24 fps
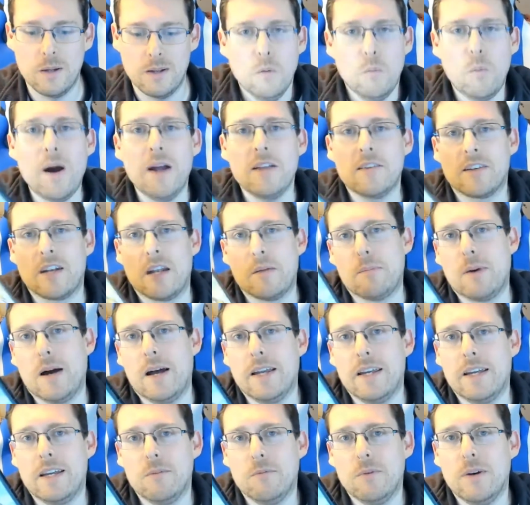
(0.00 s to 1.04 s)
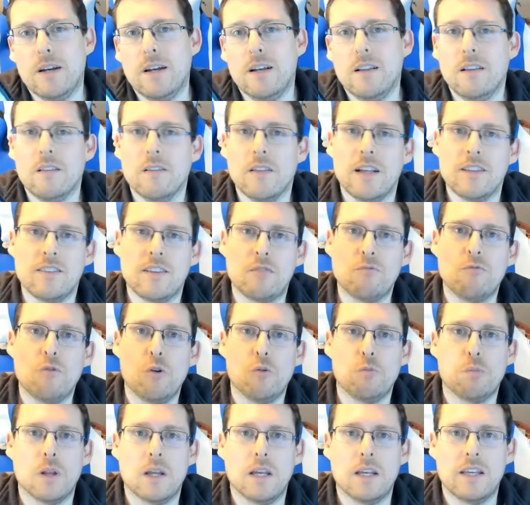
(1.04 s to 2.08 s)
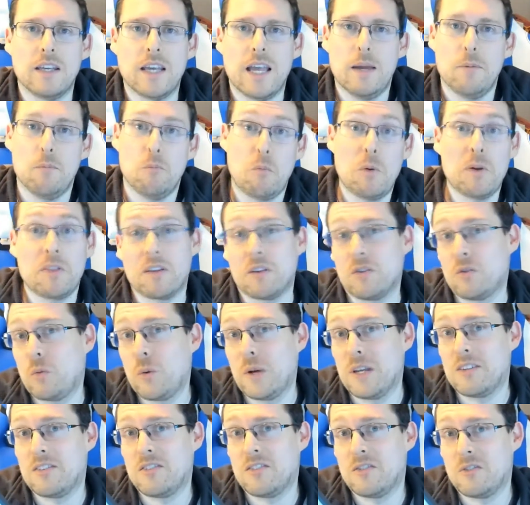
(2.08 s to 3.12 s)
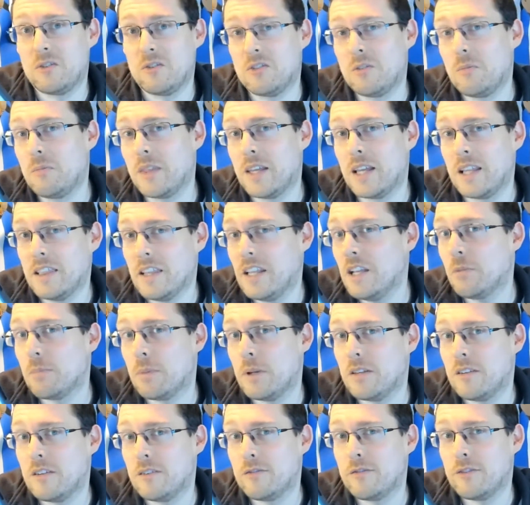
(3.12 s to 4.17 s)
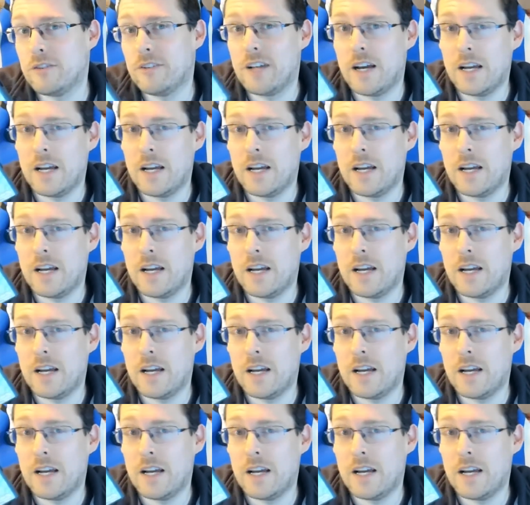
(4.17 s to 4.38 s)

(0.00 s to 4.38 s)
Why did I buy it? Well, it's a role-playing game with a twist, so something a little bit different.